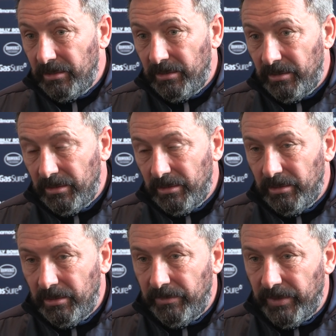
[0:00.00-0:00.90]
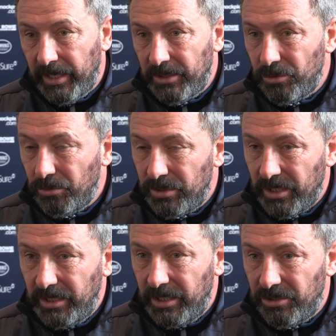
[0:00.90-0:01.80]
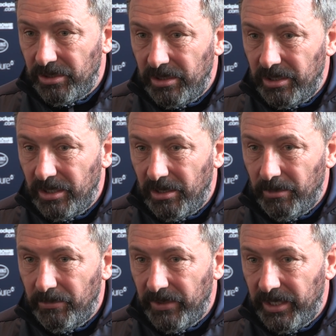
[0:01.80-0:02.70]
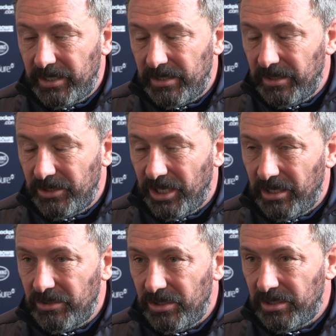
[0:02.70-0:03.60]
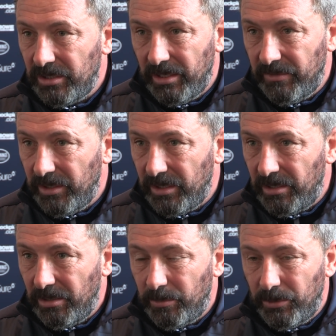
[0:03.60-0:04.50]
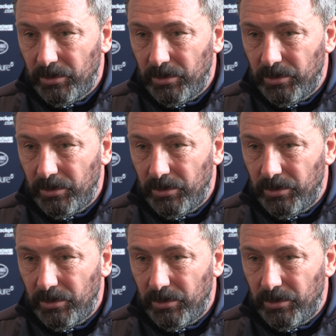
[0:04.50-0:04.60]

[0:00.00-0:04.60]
the financial situation that the club faced and the challenges like every other club.